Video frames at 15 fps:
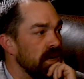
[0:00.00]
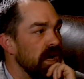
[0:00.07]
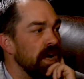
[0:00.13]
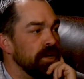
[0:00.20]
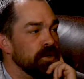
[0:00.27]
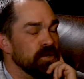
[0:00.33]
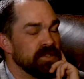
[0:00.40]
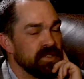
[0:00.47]

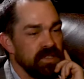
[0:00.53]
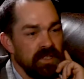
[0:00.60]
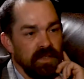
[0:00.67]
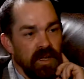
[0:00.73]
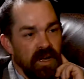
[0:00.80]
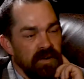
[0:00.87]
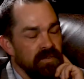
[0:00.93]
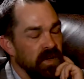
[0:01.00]
and you'll see
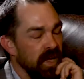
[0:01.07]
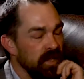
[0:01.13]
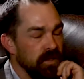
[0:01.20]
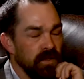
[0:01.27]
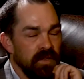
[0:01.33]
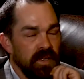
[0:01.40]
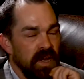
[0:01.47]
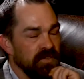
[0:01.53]
love like
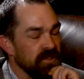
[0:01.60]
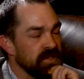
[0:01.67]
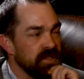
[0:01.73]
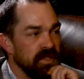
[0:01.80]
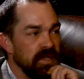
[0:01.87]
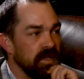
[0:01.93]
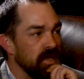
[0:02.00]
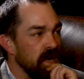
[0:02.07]
you'll never
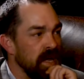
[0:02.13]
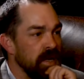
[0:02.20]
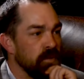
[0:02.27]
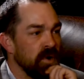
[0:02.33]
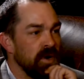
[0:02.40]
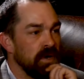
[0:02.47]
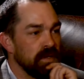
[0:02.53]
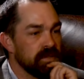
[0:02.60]
see it
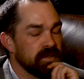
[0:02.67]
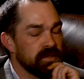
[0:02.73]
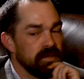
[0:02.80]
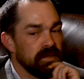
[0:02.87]
anywhere else.